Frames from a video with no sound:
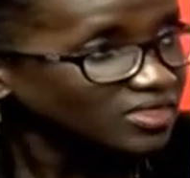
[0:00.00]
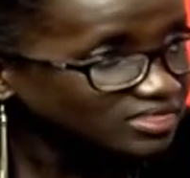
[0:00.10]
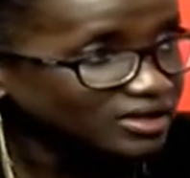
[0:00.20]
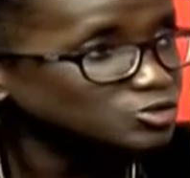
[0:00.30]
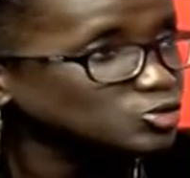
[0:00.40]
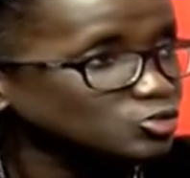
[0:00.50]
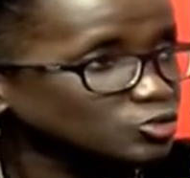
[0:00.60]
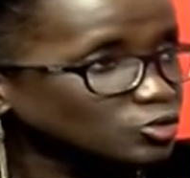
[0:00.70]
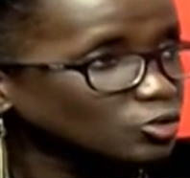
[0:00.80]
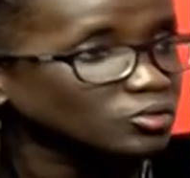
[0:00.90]
That you
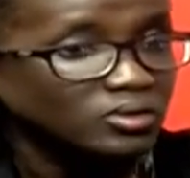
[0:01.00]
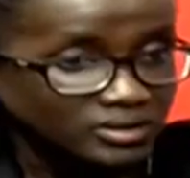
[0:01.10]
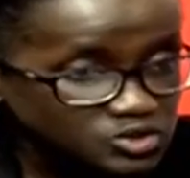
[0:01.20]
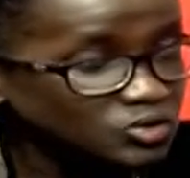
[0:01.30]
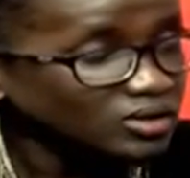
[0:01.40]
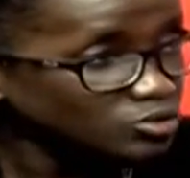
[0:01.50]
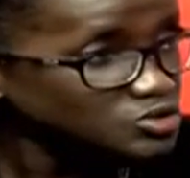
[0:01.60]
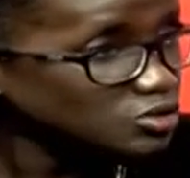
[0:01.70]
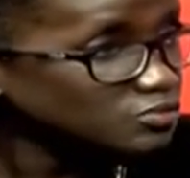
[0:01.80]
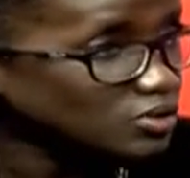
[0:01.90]
should know. So the
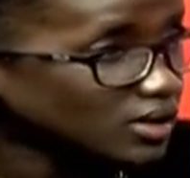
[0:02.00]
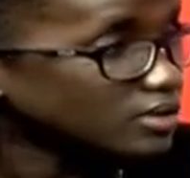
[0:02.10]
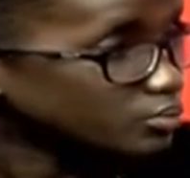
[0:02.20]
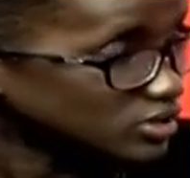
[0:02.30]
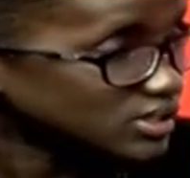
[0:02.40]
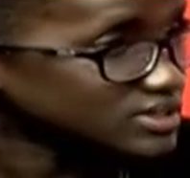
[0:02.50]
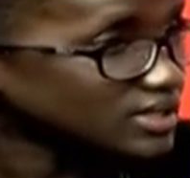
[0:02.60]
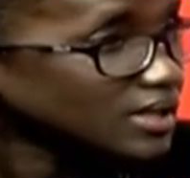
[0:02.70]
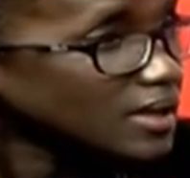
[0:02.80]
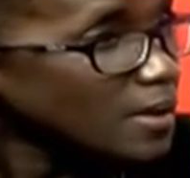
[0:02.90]
Constitution of Uganda protects that.